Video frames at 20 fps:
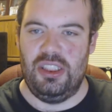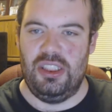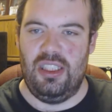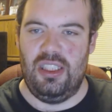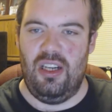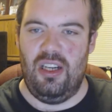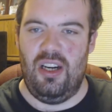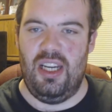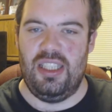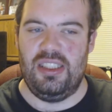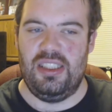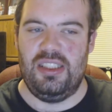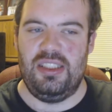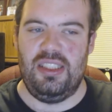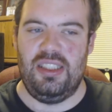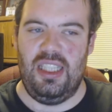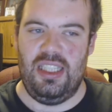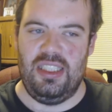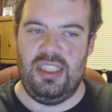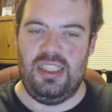watching, guys.
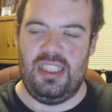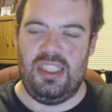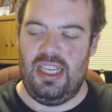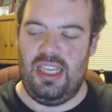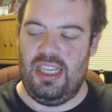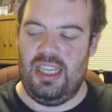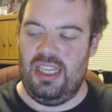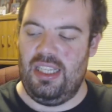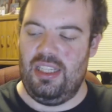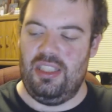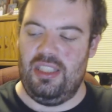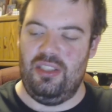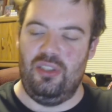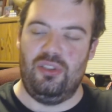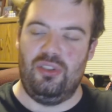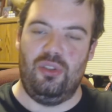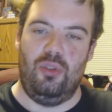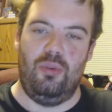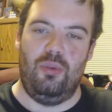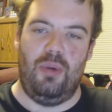Take care, and
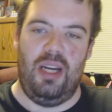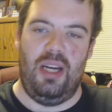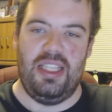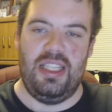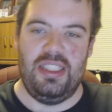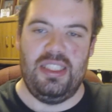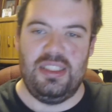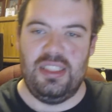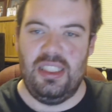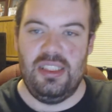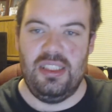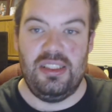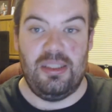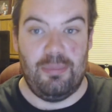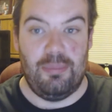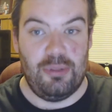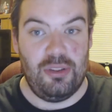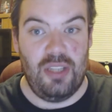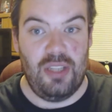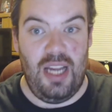as always,
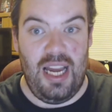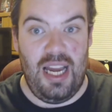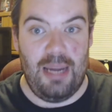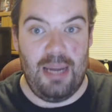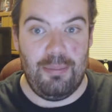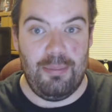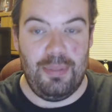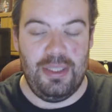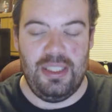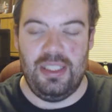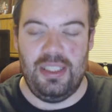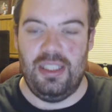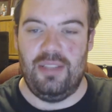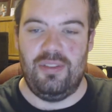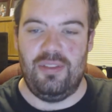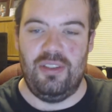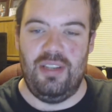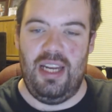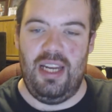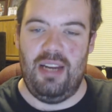subscribe
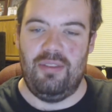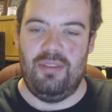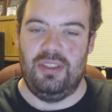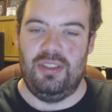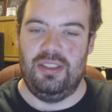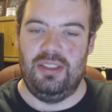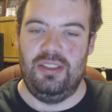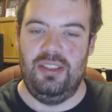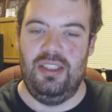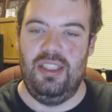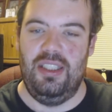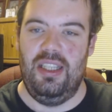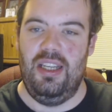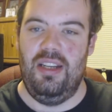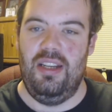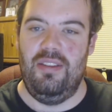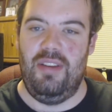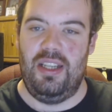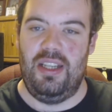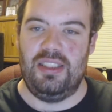if you haven't.
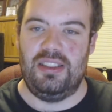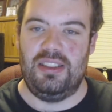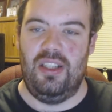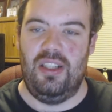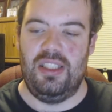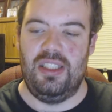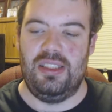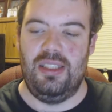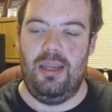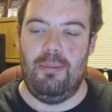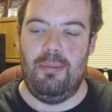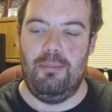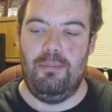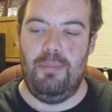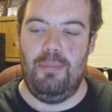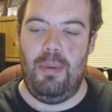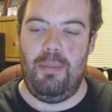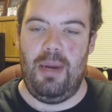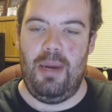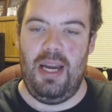Thanks, guys.
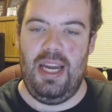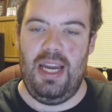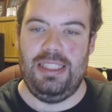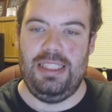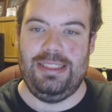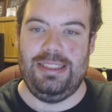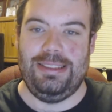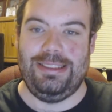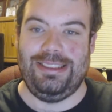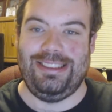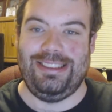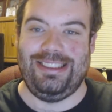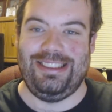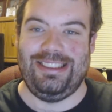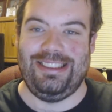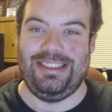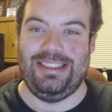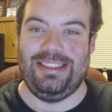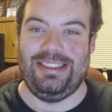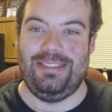Bye bye.
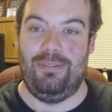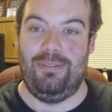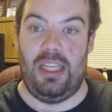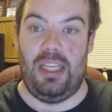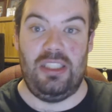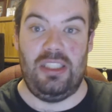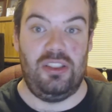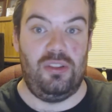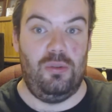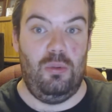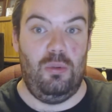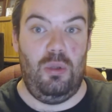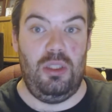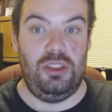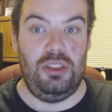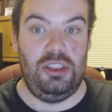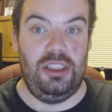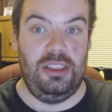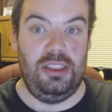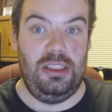Thanks for
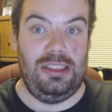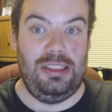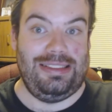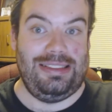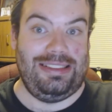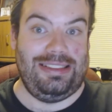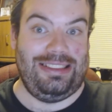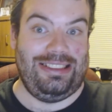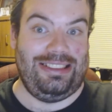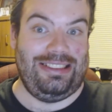watching.